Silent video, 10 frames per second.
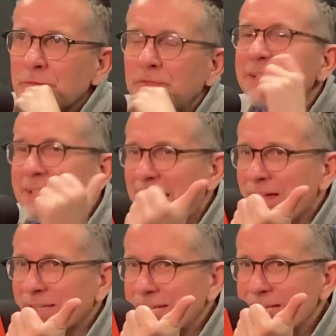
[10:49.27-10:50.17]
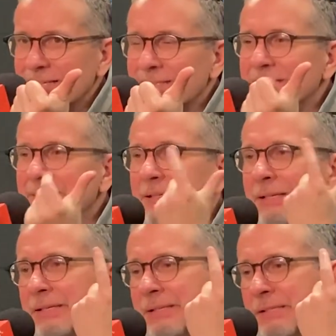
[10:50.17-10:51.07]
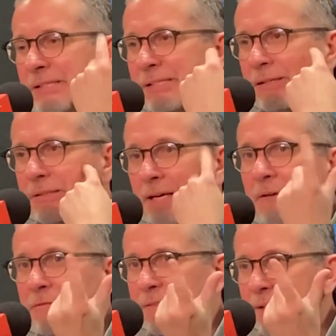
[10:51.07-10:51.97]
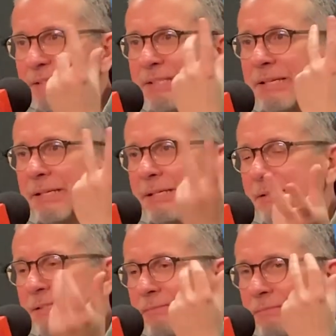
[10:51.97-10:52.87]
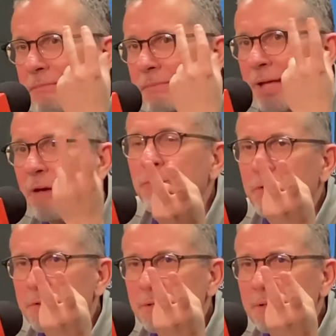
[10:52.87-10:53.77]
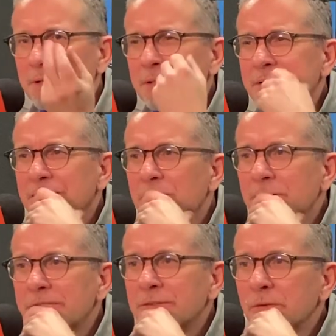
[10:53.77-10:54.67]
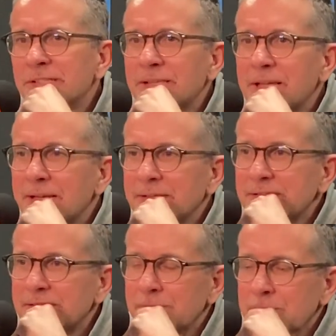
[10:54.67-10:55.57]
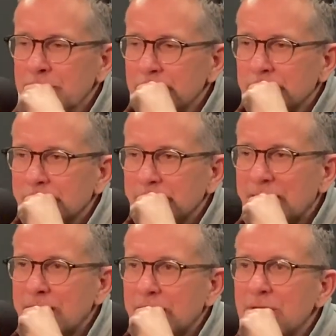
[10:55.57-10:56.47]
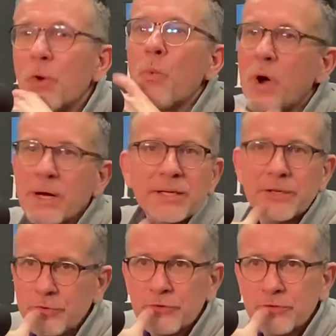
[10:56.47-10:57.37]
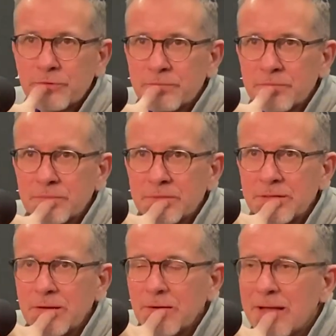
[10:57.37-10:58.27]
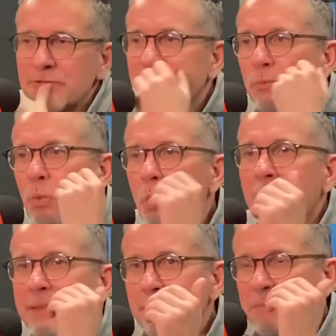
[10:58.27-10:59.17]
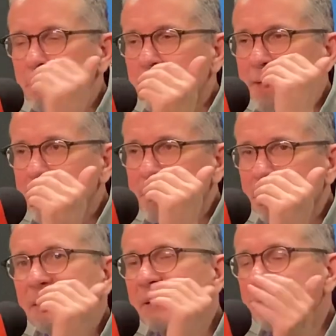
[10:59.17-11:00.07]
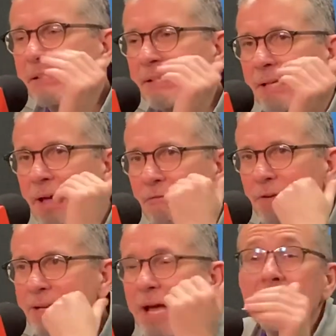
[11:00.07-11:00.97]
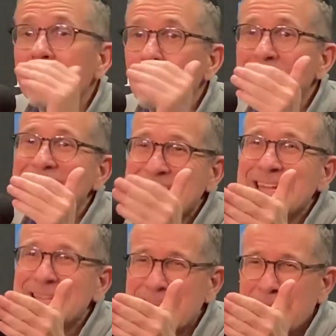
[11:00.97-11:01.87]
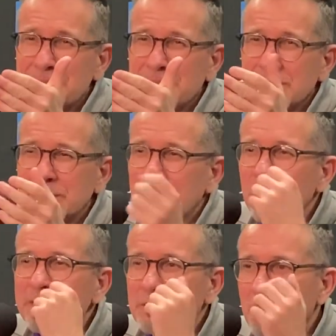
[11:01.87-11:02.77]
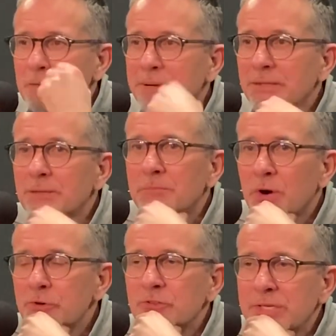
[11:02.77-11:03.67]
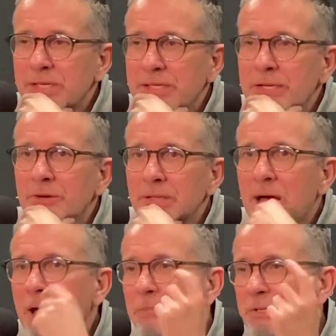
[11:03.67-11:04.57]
physicality, is toughness, is effort. Because those things, I don't want to coach. You know, I just want them to be consistent every night, and we need them. You know, we talk about the margin in here a lot